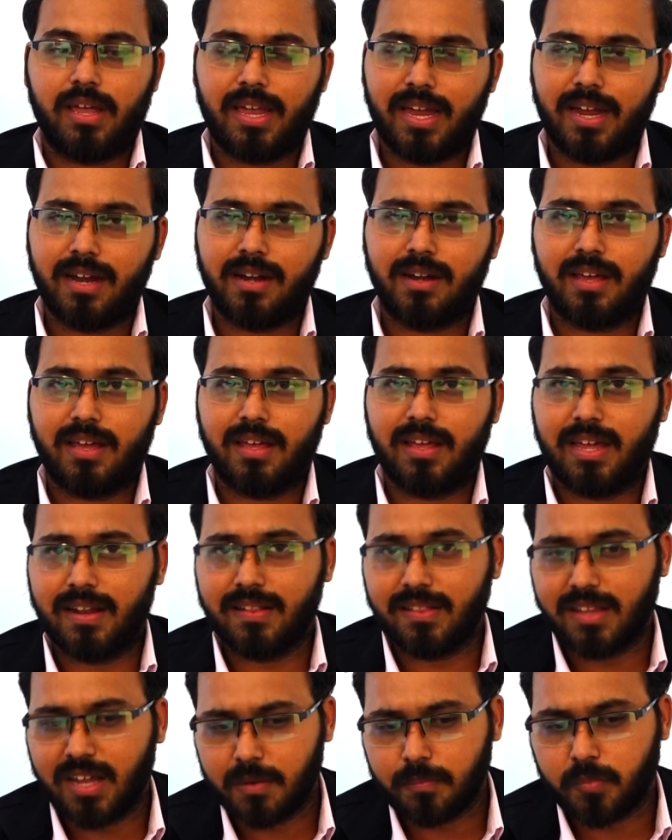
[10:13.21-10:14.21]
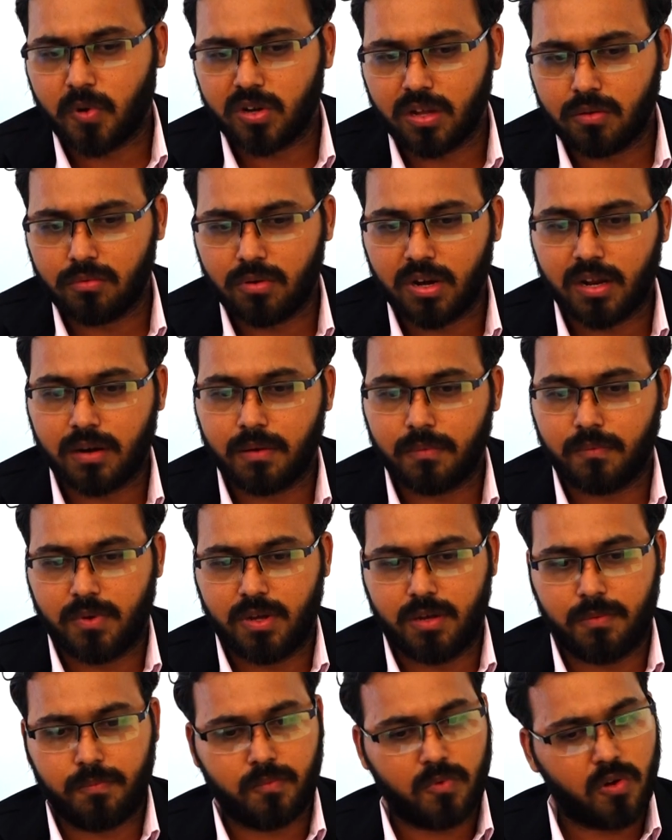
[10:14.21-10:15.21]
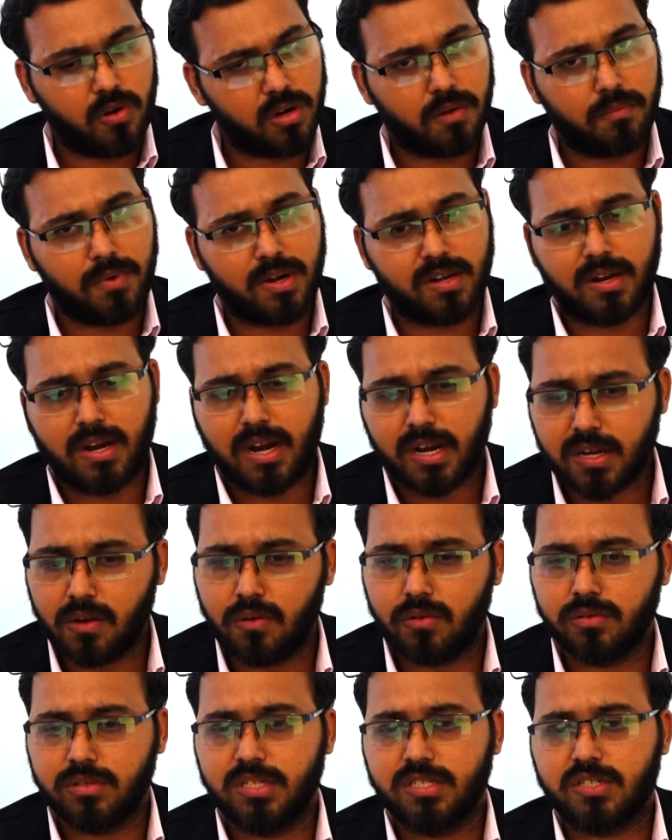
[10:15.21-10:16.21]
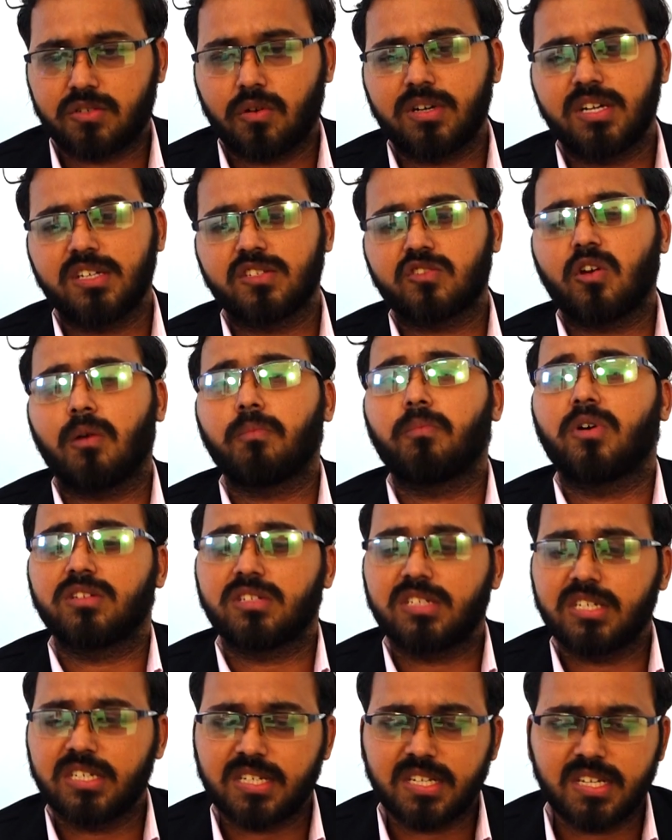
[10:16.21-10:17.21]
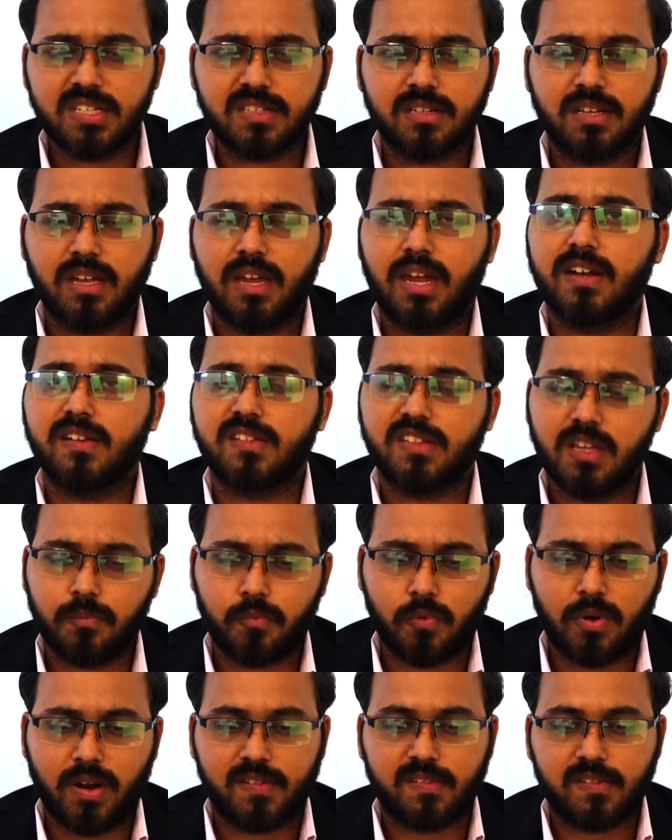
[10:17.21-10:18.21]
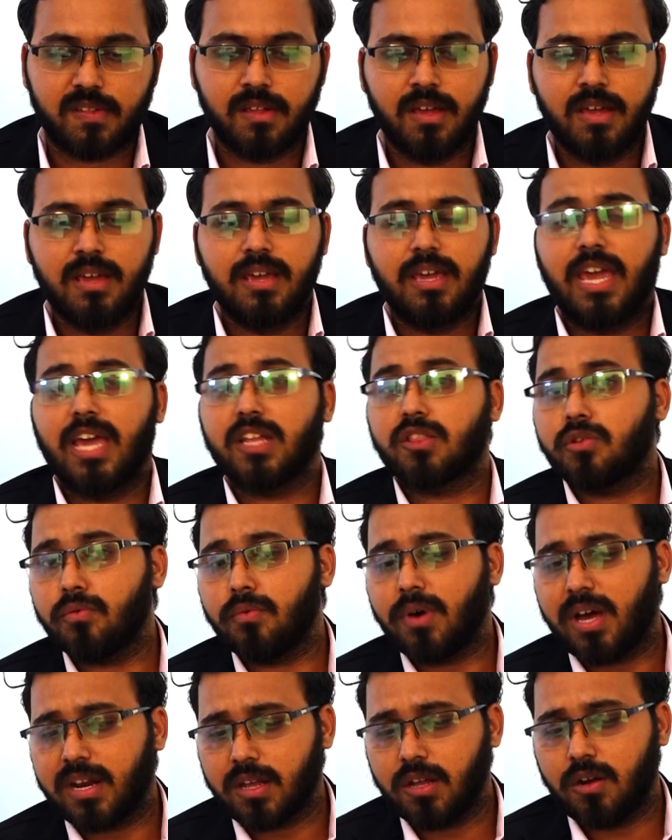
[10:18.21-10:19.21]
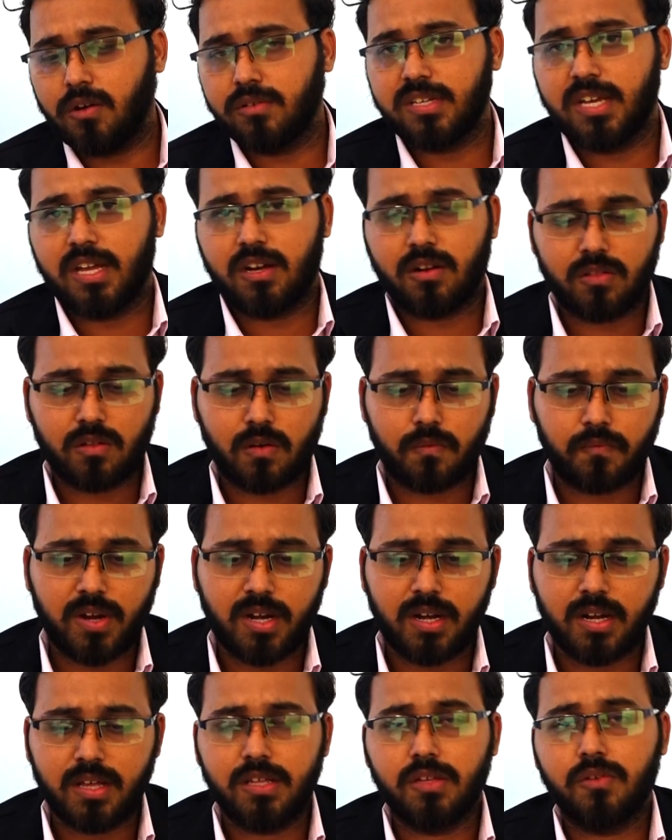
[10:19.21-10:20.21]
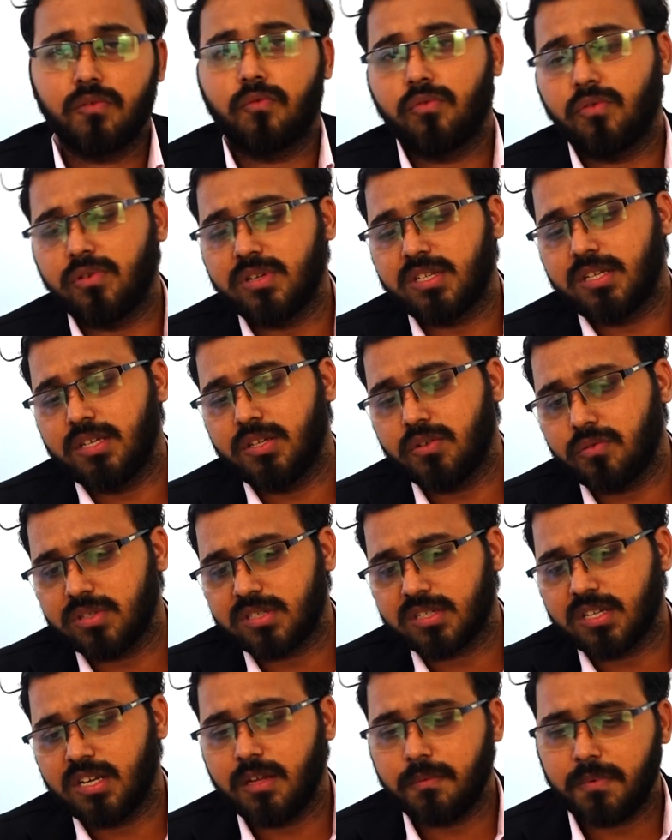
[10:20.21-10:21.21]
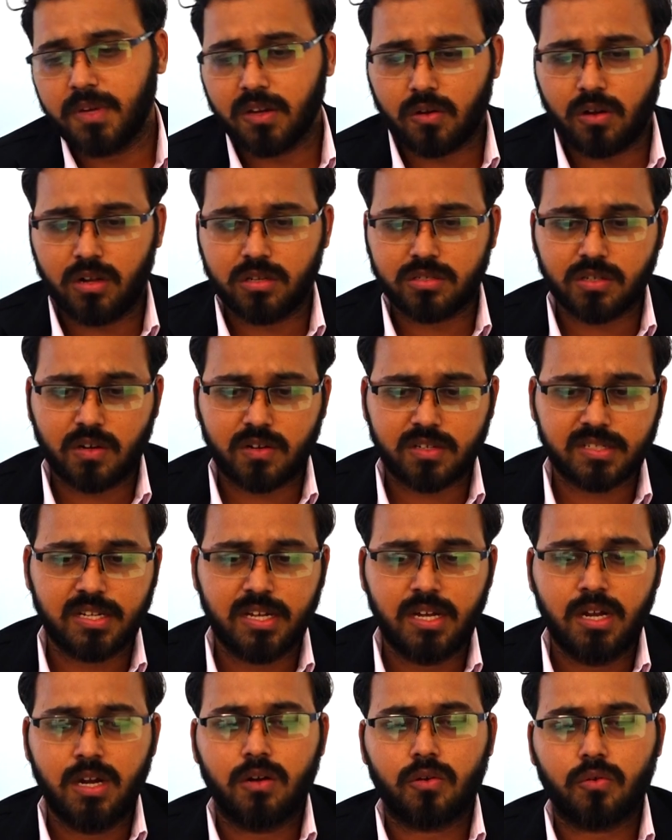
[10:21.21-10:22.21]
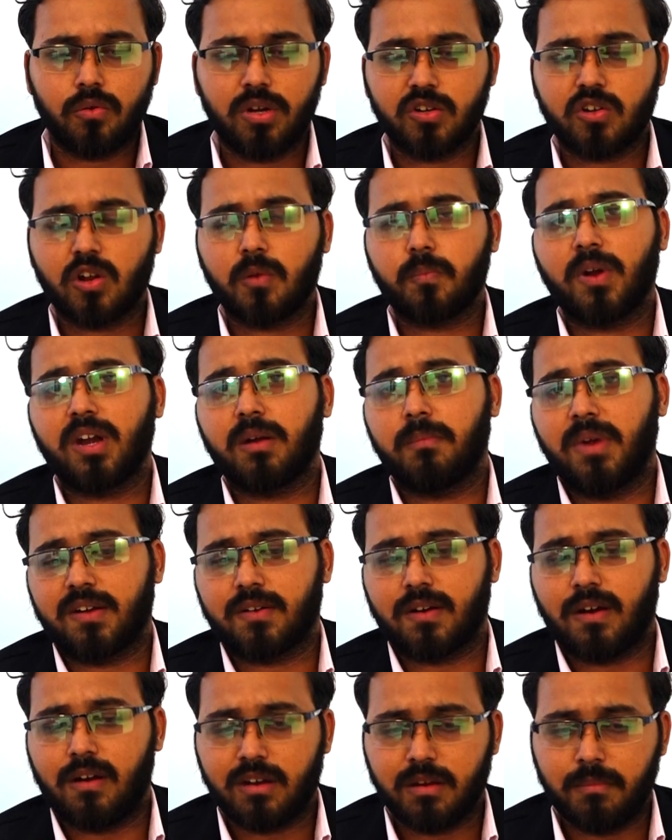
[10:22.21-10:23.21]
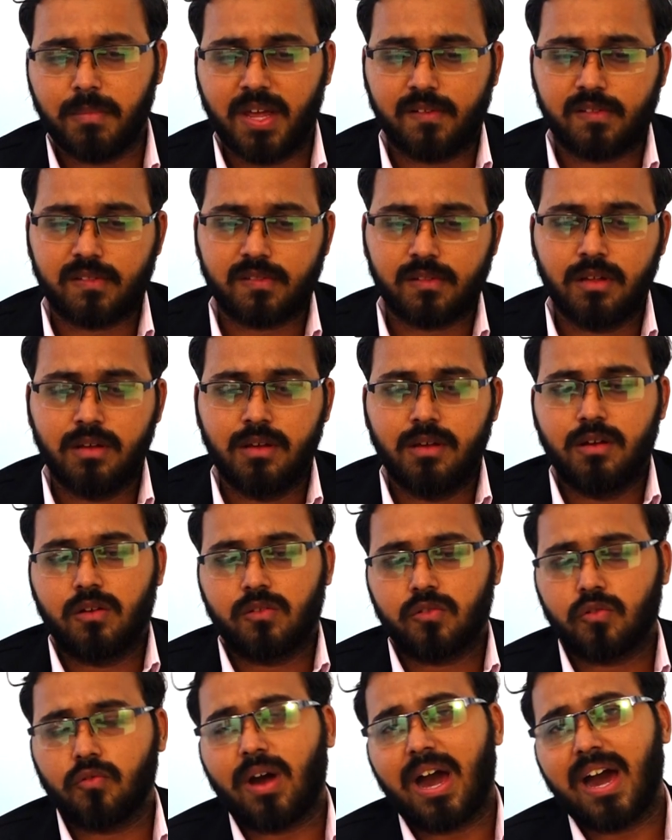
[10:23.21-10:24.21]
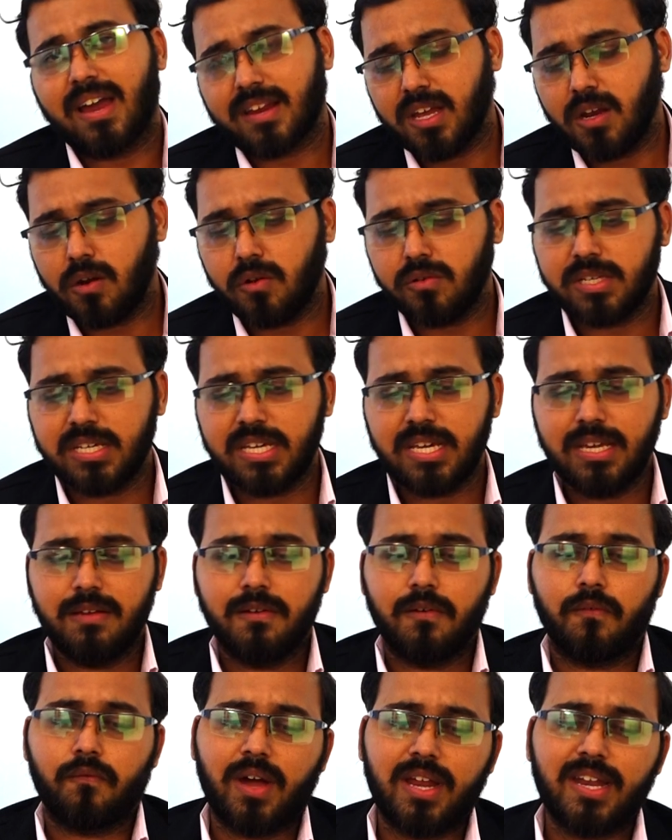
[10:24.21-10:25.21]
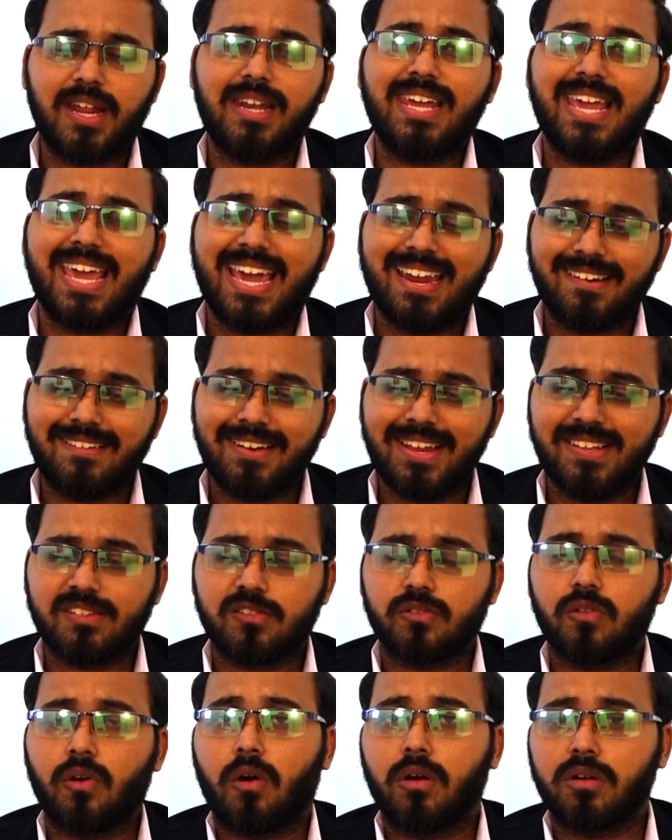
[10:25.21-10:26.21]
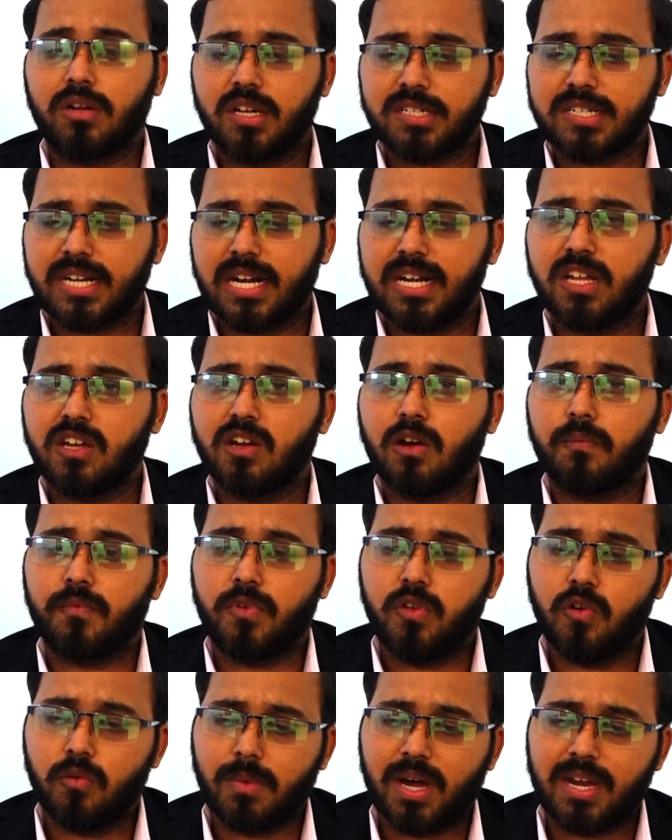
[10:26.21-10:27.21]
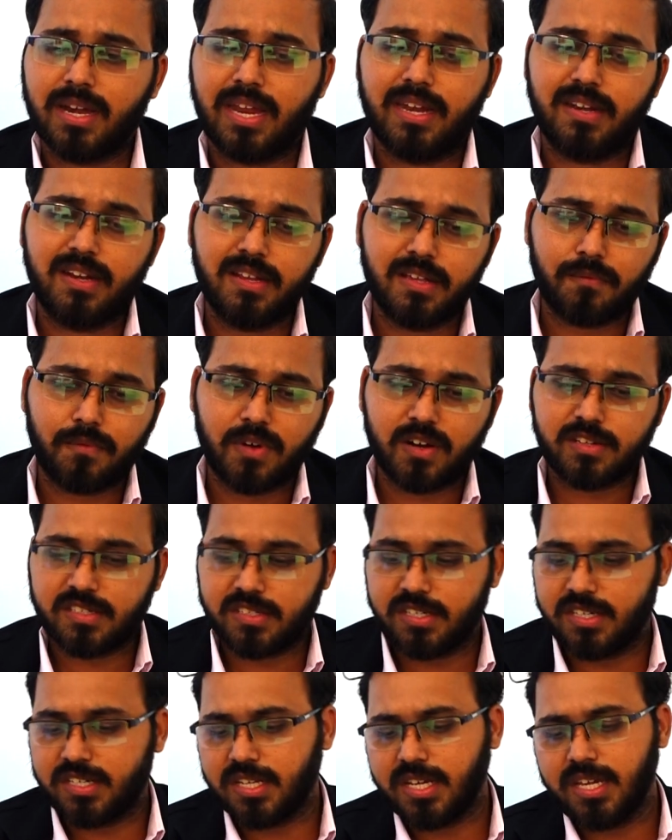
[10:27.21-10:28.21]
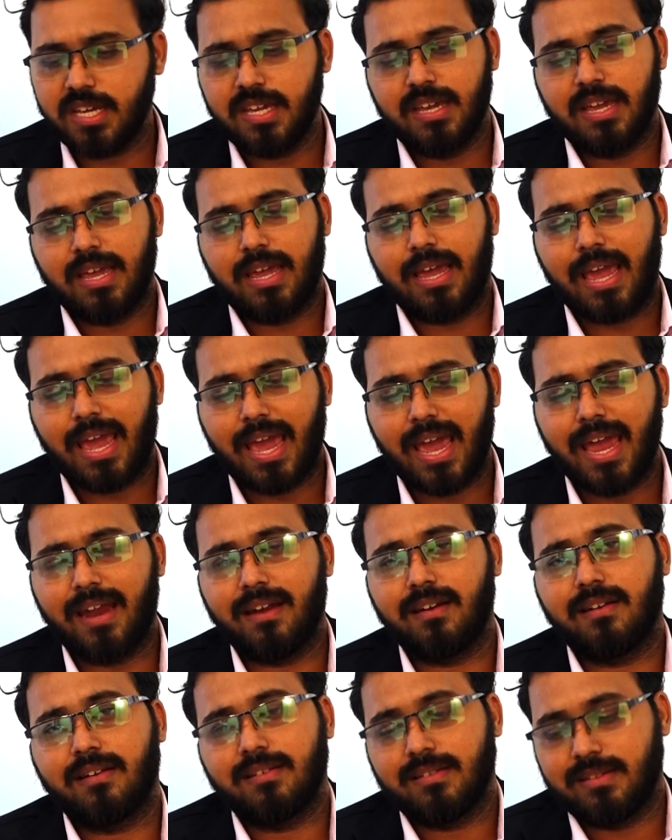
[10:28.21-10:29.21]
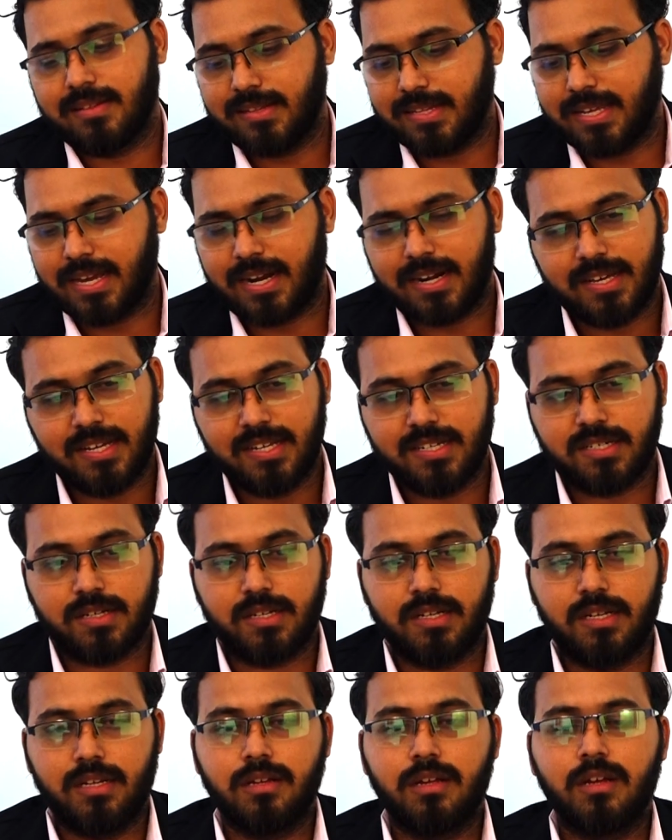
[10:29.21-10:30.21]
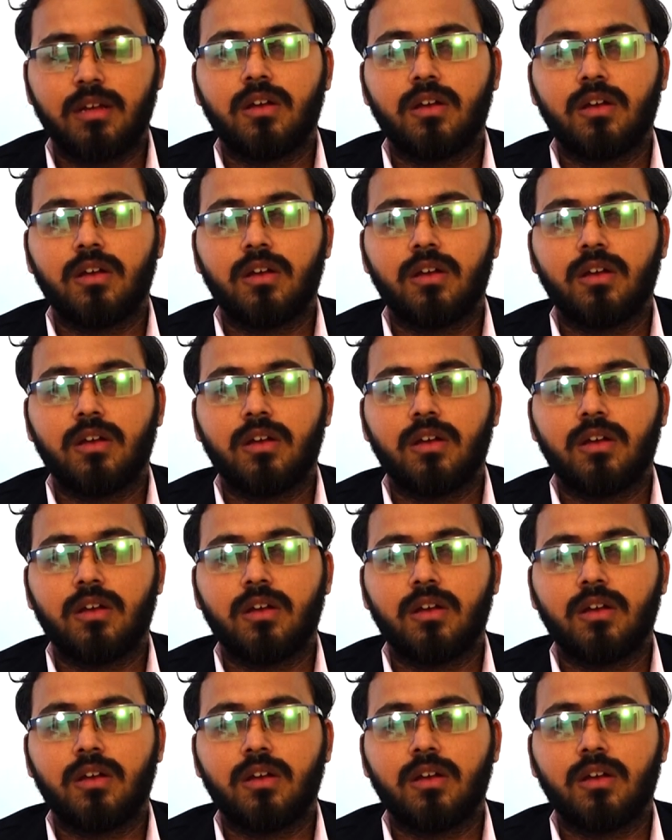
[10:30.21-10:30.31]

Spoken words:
and in that particular underwater archaeology studies submerged cities and shipwrecks. Ethnoarchaeology, another field which use living cultures to interpret material remains. So archaeology finally enriches the understanding of human diversity and shared history.